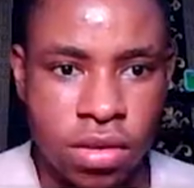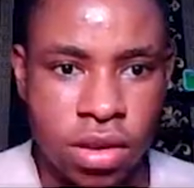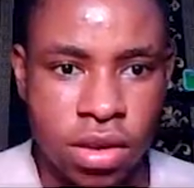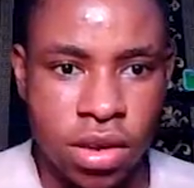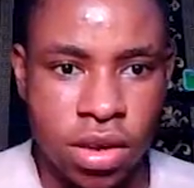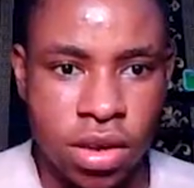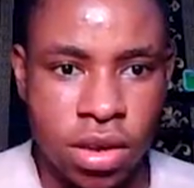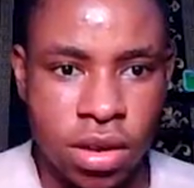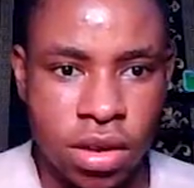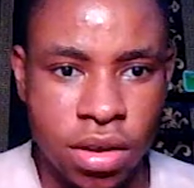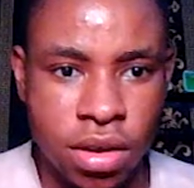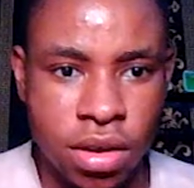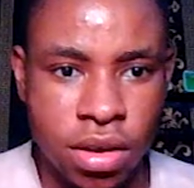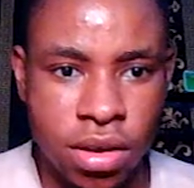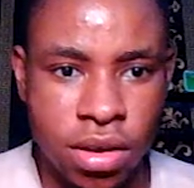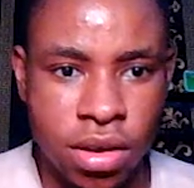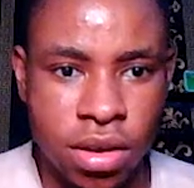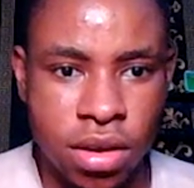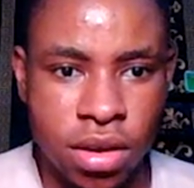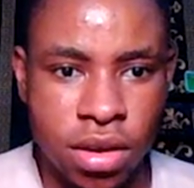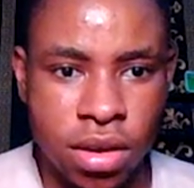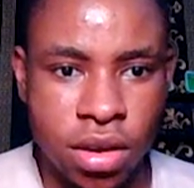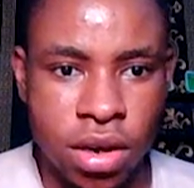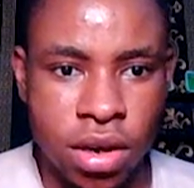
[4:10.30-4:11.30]
here,
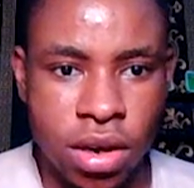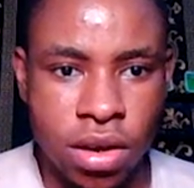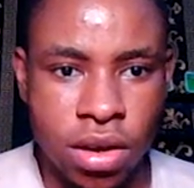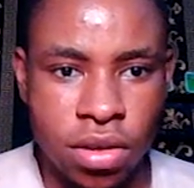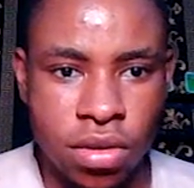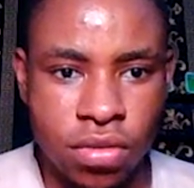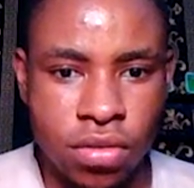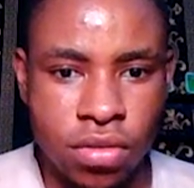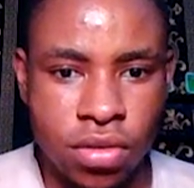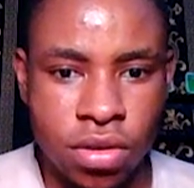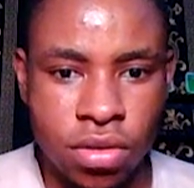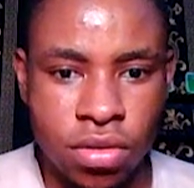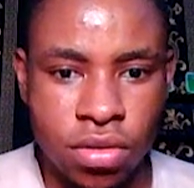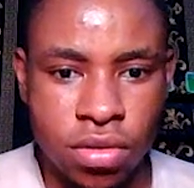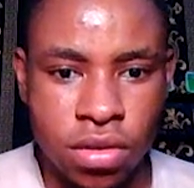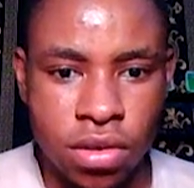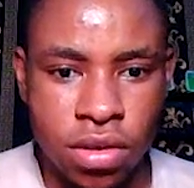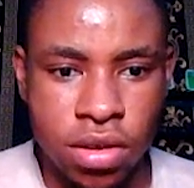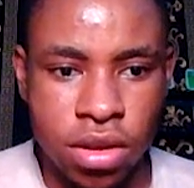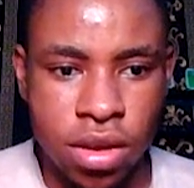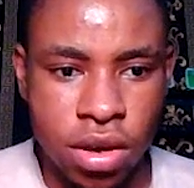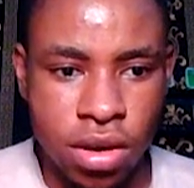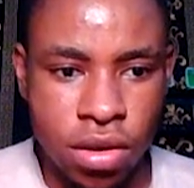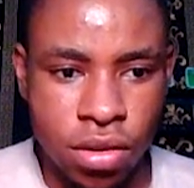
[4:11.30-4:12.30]
you can just reduce
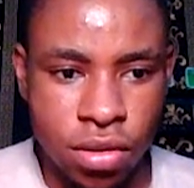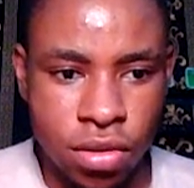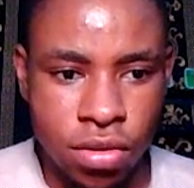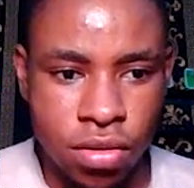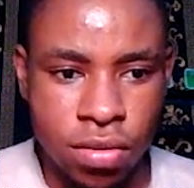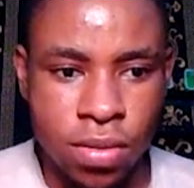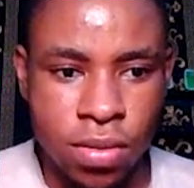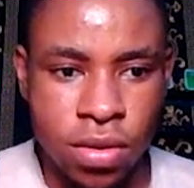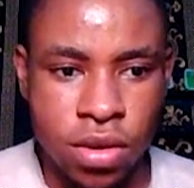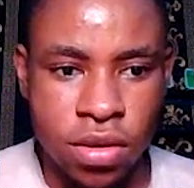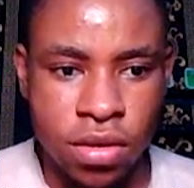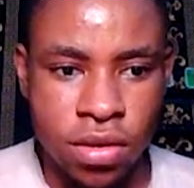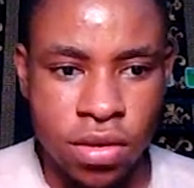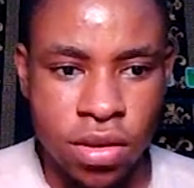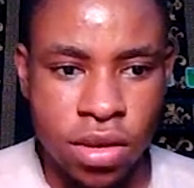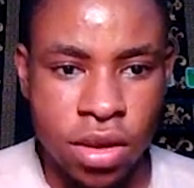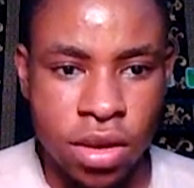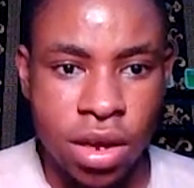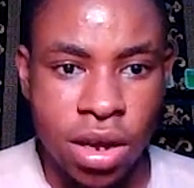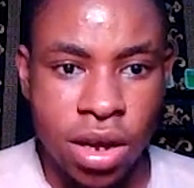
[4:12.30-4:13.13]
it a little bit.